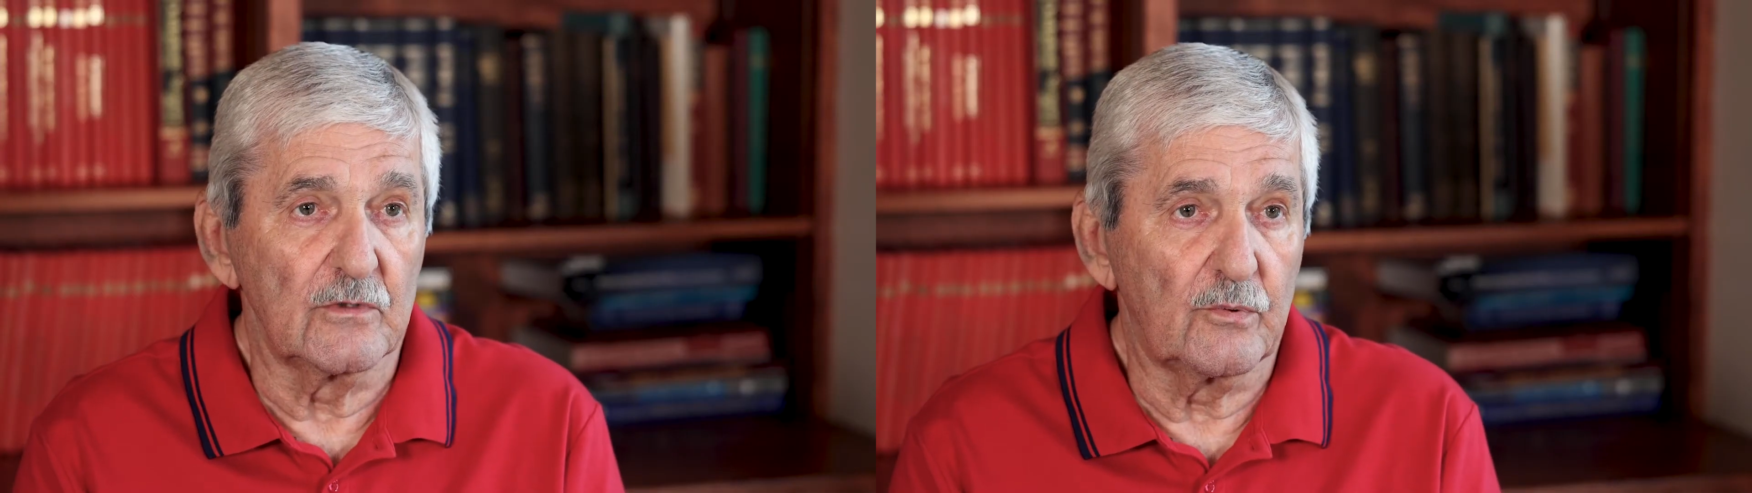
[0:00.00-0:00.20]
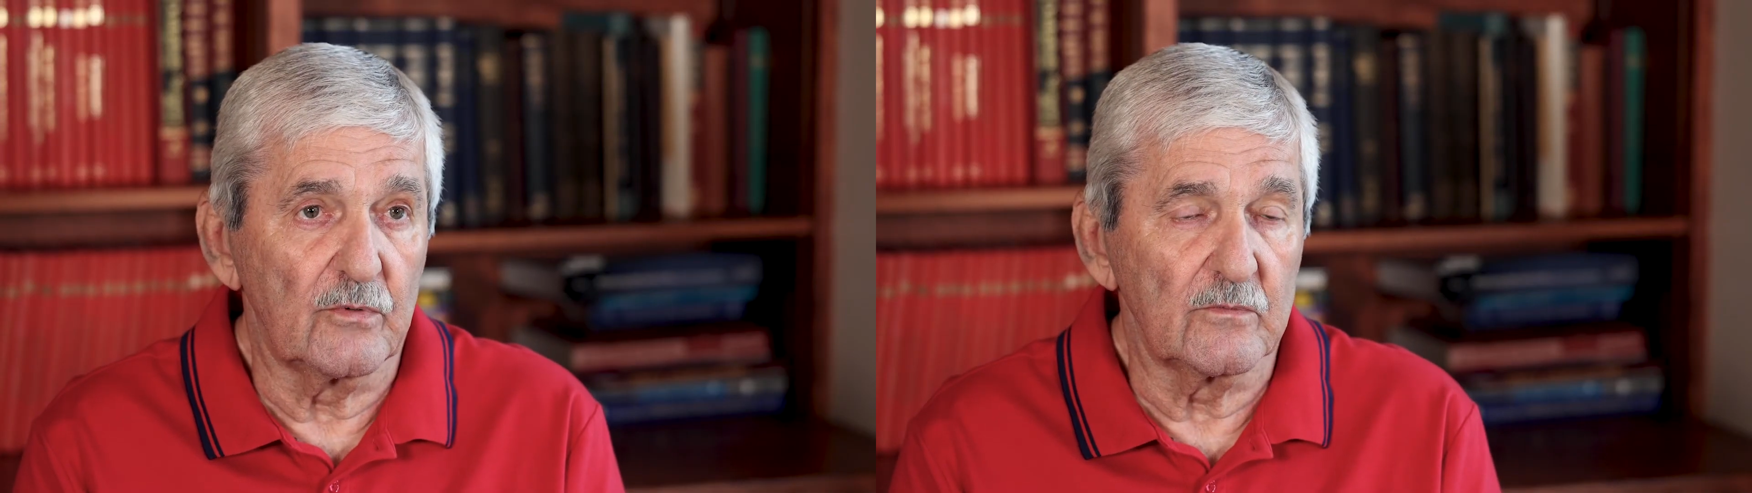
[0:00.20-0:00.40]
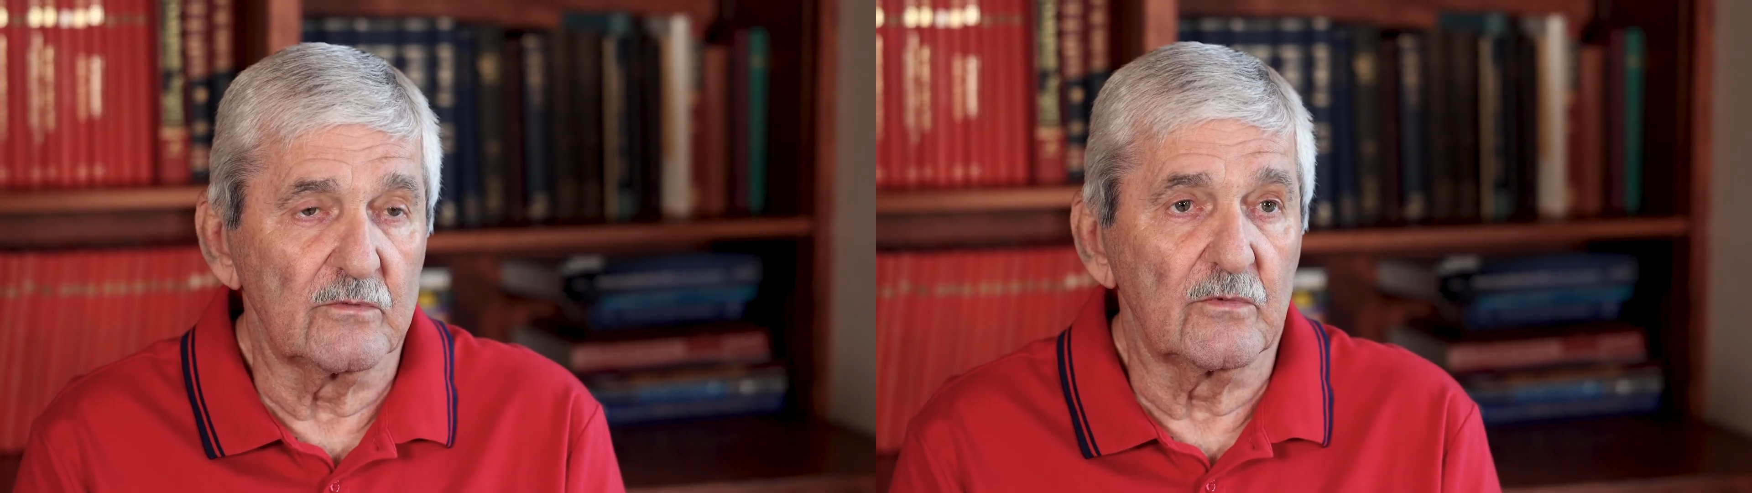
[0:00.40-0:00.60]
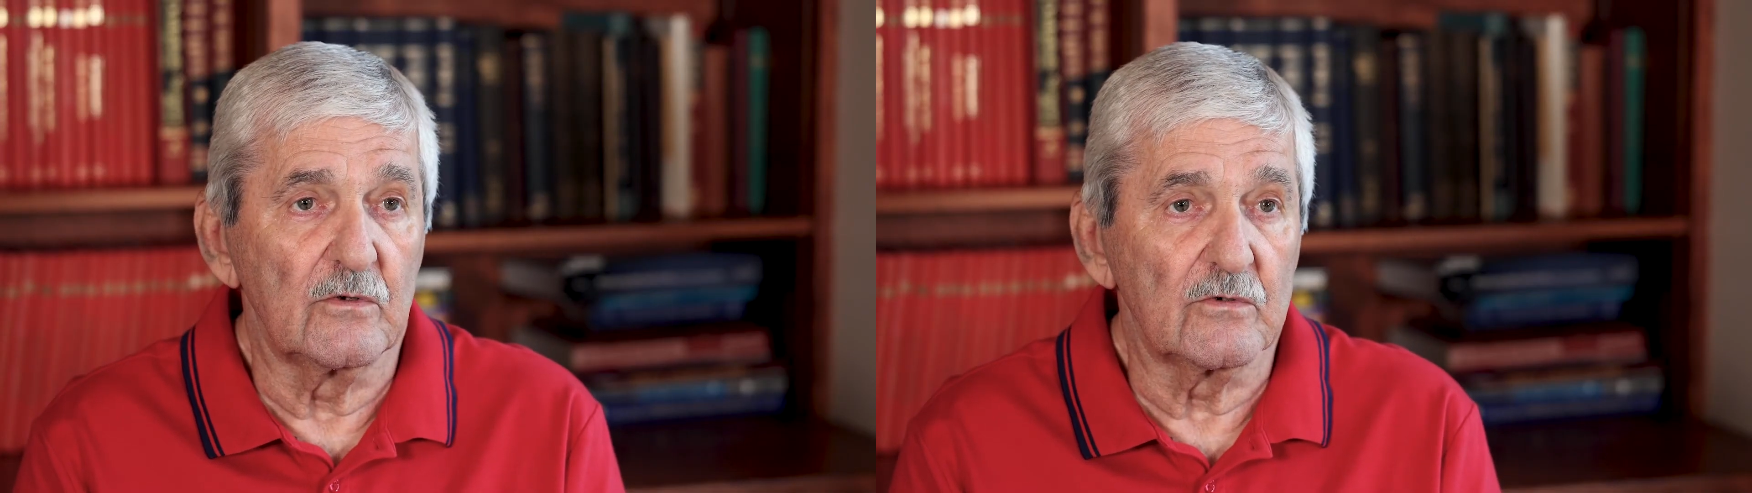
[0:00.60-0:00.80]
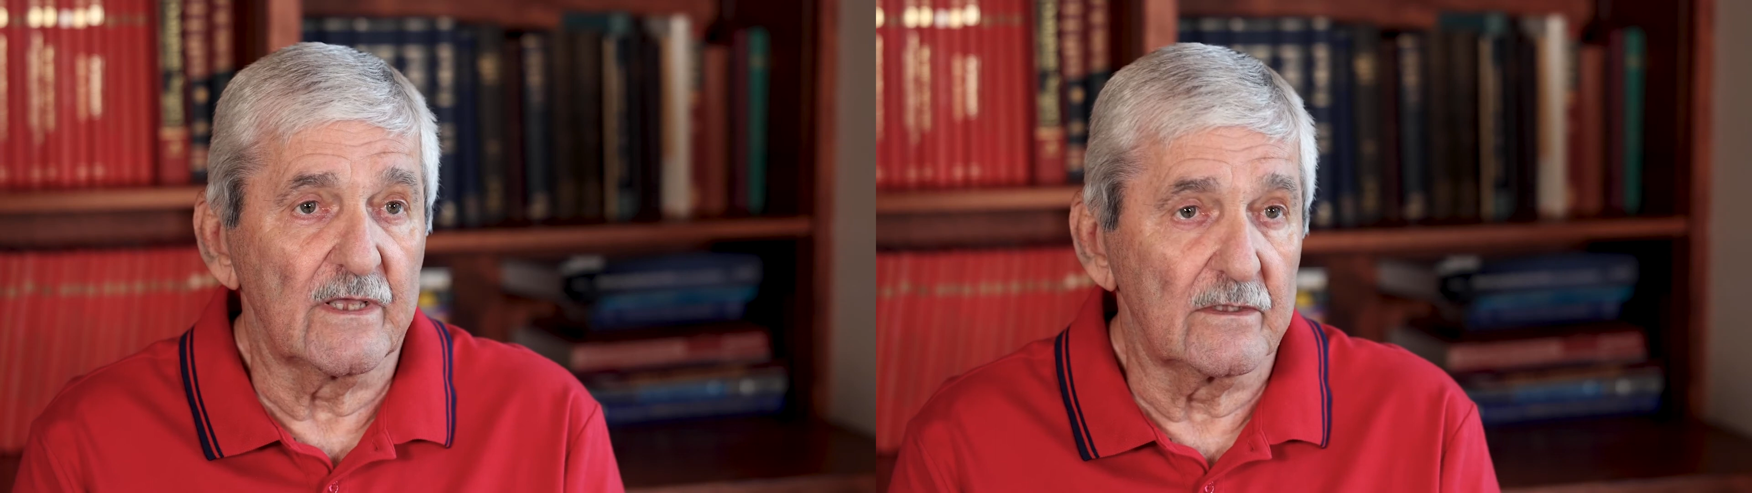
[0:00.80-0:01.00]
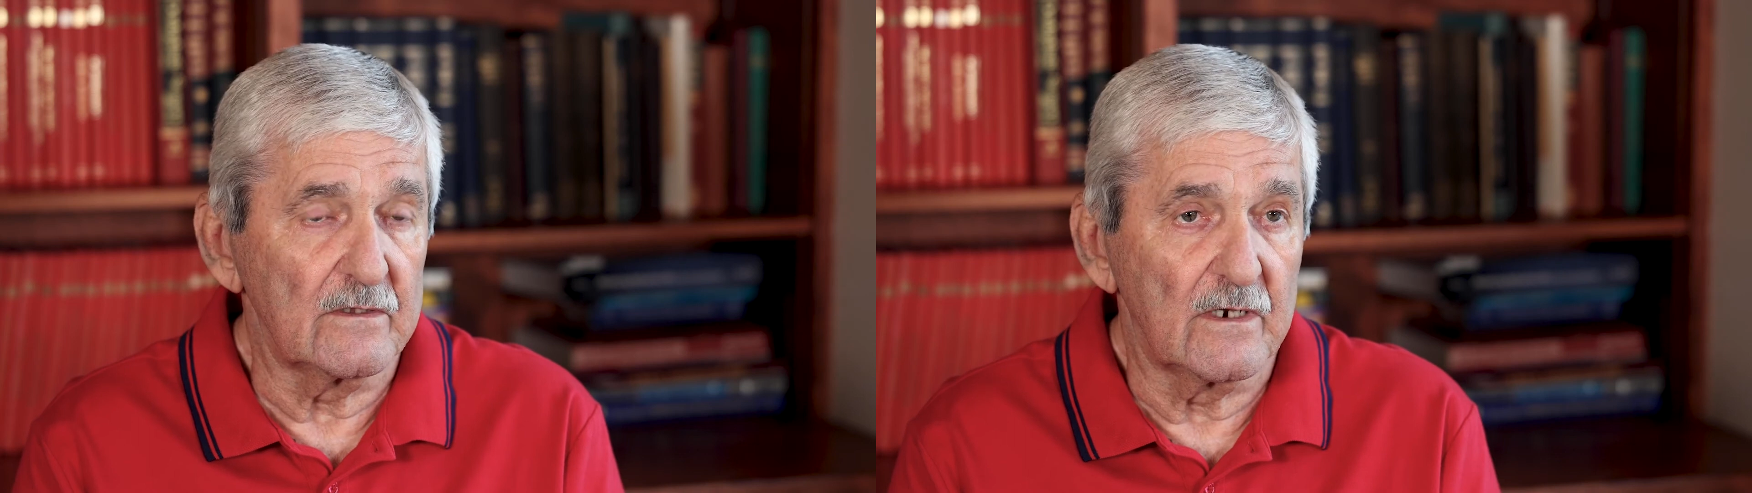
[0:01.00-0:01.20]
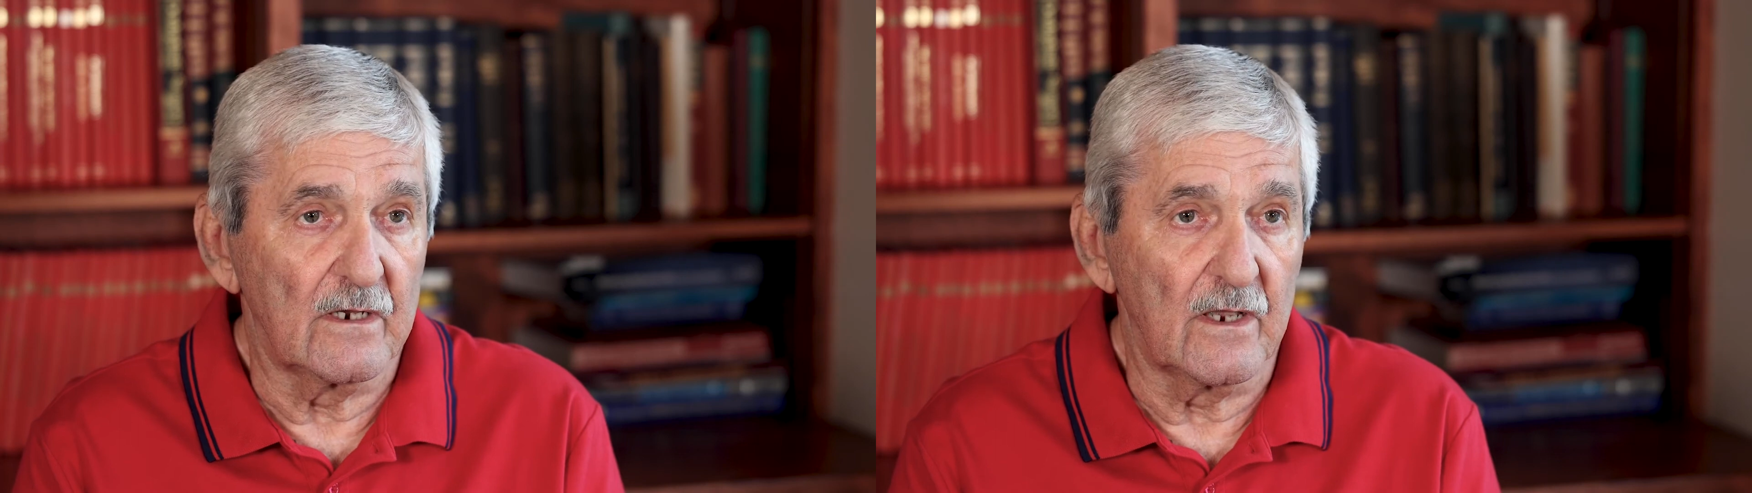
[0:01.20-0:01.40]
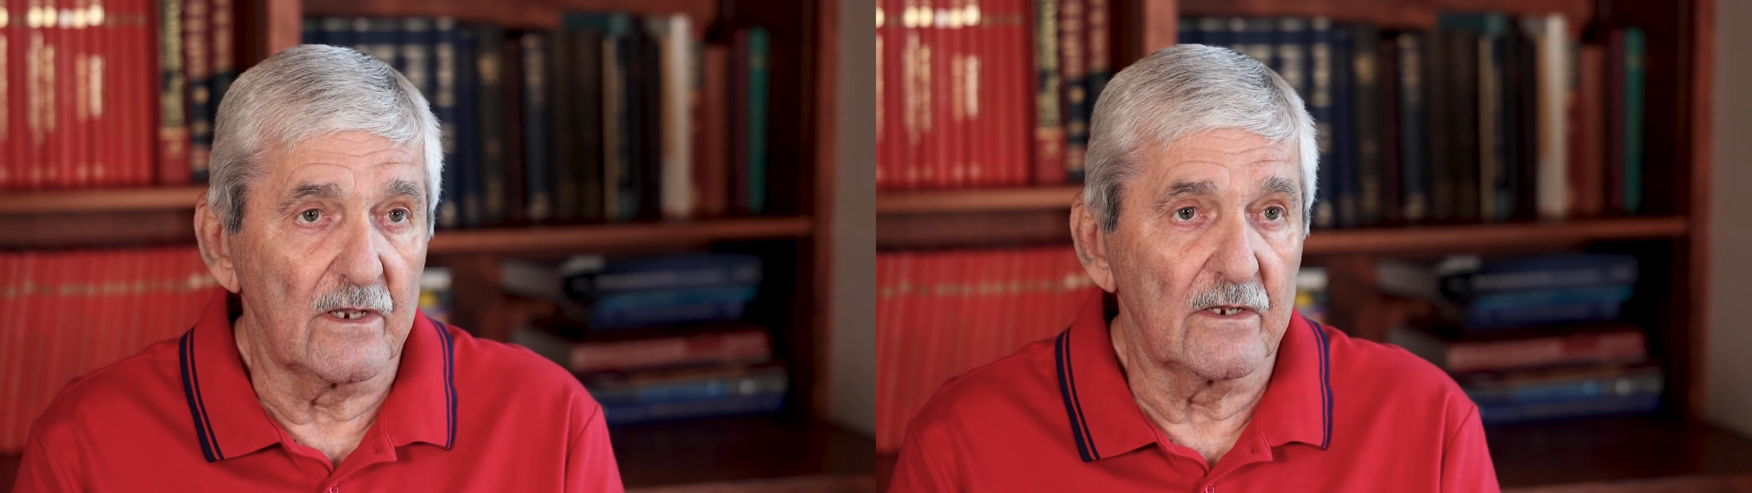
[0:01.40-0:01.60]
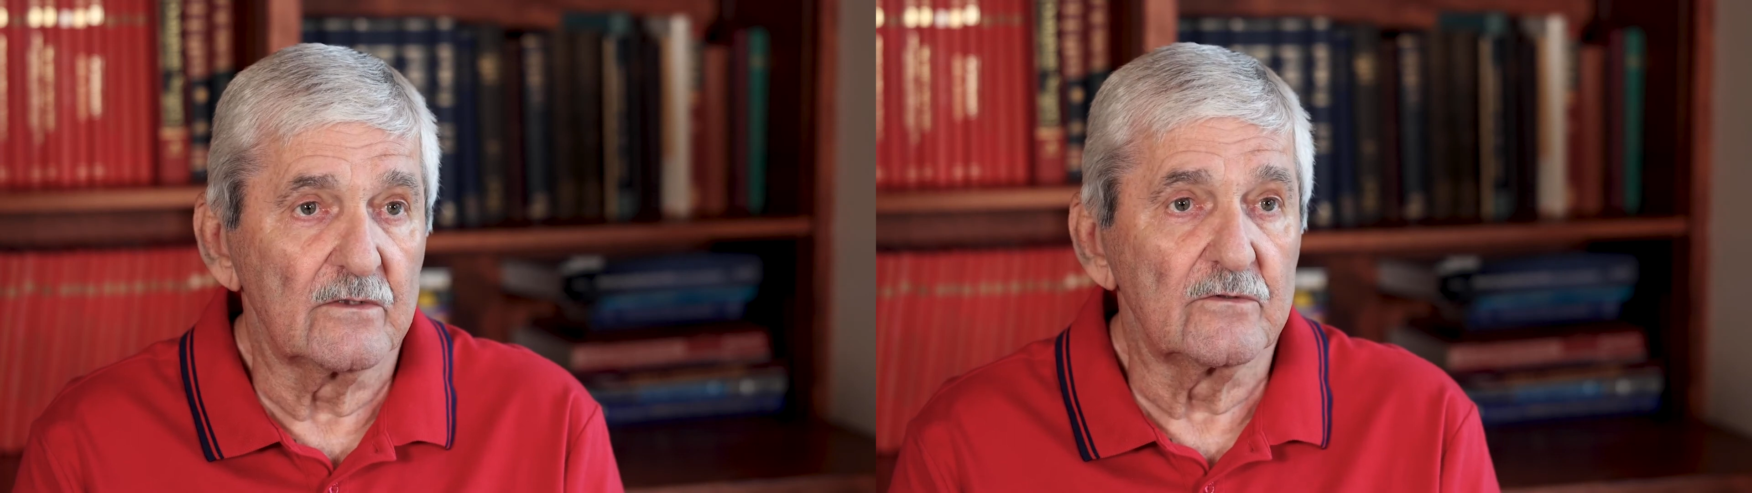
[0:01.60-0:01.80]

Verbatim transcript: appointment with Ocala Eye.